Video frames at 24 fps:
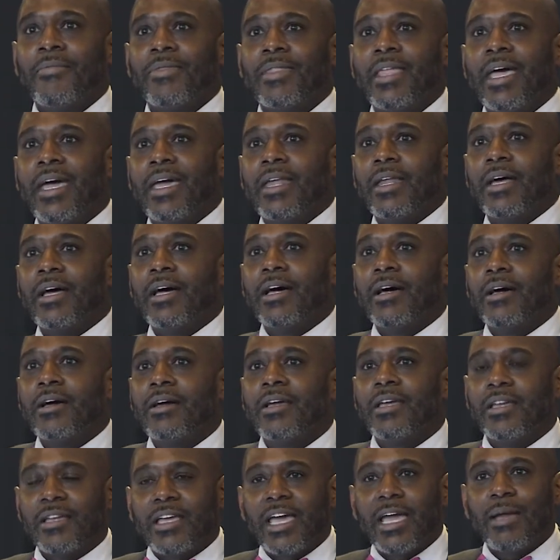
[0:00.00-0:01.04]
that
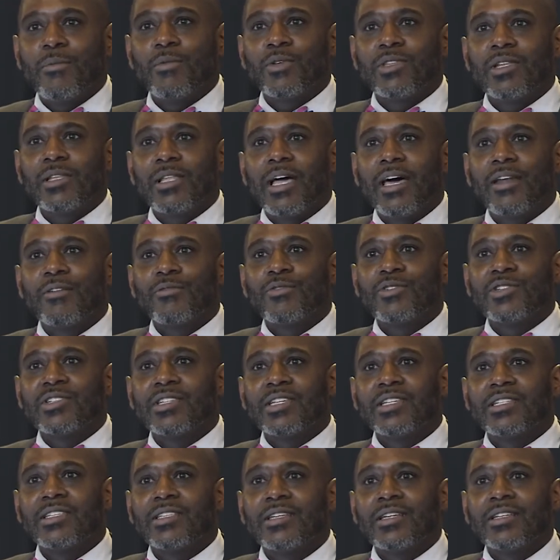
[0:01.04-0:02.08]
it came with a lot of
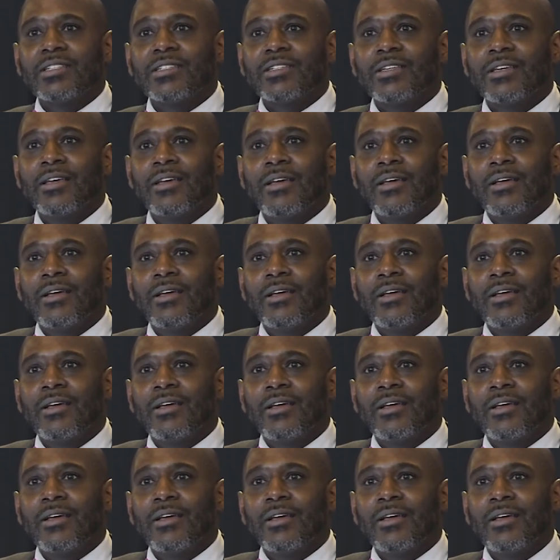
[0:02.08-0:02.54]
resistance.